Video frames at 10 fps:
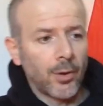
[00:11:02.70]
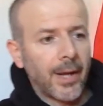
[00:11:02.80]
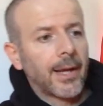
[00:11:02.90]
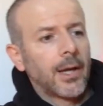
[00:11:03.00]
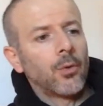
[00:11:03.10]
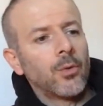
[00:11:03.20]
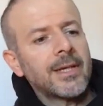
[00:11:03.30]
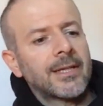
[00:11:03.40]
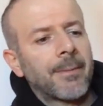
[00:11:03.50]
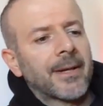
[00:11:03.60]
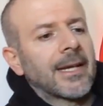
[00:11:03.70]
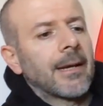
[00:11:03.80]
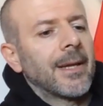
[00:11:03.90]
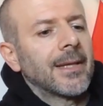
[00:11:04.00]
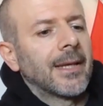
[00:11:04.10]
So this
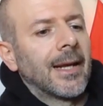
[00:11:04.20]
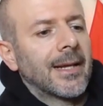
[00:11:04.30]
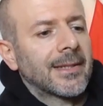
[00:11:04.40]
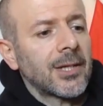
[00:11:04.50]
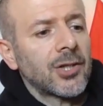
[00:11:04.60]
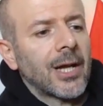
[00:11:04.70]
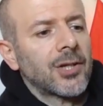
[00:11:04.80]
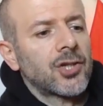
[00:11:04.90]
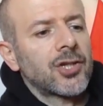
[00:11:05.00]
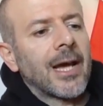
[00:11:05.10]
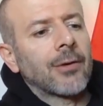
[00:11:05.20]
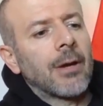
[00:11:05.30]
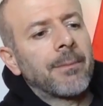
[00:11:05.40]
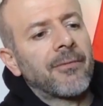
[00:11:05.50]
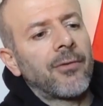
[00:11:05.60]
together with extra charge
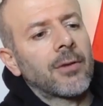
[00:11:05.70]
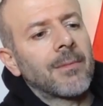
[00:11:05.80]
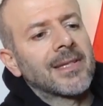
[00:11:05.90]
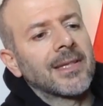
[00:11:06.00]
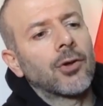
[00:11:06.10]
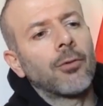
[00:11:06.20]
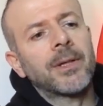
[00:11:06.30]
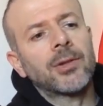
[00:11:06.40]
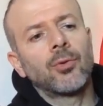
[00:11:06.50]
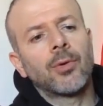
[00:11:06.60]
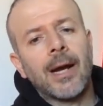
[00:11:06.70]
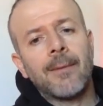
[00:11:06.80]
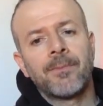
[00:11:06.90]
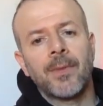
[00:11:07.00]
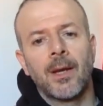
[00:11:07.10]
give us an
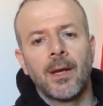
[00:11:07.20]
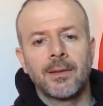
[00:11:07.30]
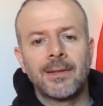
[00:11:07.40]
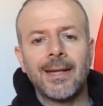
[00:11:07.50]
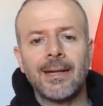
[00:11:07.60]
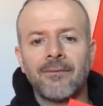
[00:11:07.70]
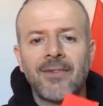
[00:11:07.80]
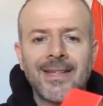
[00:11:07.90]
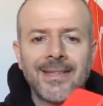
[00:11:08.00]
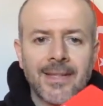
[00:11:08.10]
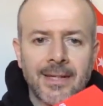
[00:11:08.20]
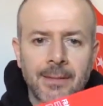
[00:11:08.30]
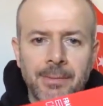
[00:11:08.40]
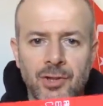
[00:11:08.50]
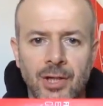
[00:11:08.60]
excellent,
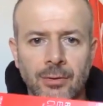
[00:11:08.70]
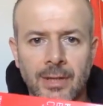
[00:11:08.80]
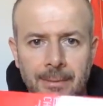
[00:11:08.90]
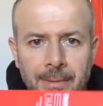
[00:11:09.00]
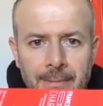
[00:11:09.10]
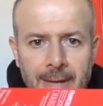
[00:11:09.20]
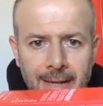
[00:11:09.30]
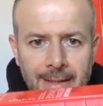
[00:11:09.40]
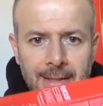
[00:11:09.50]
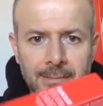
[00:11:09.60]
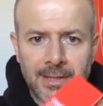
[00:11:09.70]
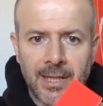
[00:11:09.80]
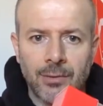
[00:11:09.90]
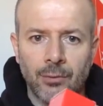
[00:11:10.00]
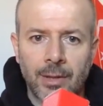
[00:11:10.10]
coverage performance. I mean,
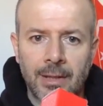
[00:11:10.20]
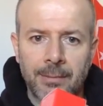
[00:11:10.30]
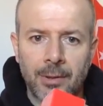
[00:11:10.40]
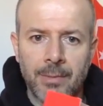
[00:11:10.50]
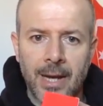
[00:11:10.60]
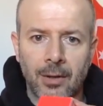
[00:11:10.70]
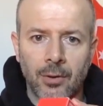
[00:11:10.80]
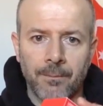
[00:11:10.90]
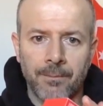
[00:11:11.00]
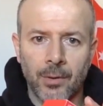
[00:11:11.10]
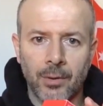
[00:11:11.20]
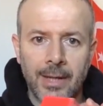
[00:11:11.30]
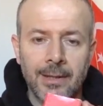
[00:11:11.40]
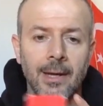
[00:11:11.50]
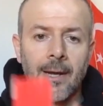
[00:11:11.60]
20 to 30% on
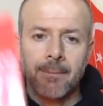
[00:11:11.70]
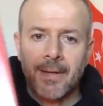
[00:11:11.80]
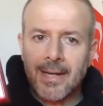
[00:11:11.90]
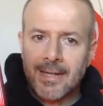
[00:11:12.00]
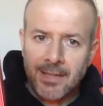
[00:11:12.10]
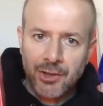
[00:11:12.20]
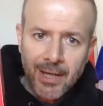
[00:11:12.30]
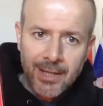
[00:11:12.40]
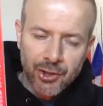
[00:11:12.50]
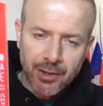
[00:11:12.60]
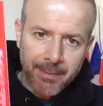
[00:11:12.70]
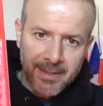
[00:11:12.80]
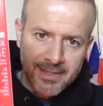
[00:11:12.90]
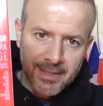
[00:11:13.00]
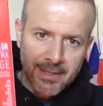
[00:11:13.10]
white hair. So
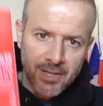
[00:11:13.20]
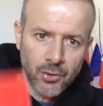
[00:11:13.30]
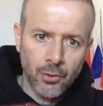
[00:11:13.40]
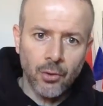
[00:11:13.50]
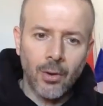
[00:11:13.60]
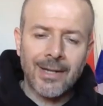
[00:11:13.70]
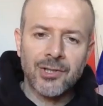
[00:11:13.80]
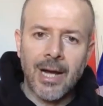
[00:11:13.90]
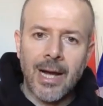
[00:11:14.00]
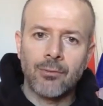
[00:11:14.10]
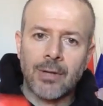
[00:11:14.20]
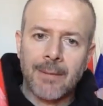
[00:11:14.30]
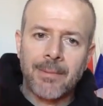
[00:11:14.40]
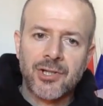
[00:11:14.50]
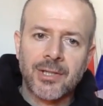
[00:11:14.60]
extra charge by itself
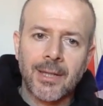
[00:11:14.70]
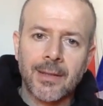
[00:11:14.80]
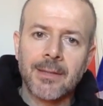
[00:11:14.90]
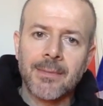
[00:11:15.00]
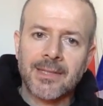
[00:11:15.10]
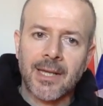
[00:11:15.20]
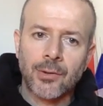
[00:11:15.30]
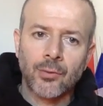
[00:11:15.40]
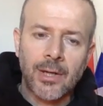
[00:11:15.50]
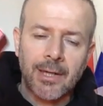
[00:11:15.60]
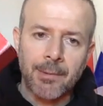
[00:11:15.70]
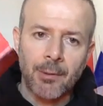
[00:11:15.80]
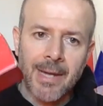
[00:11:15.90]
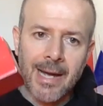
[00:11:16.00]
can, cover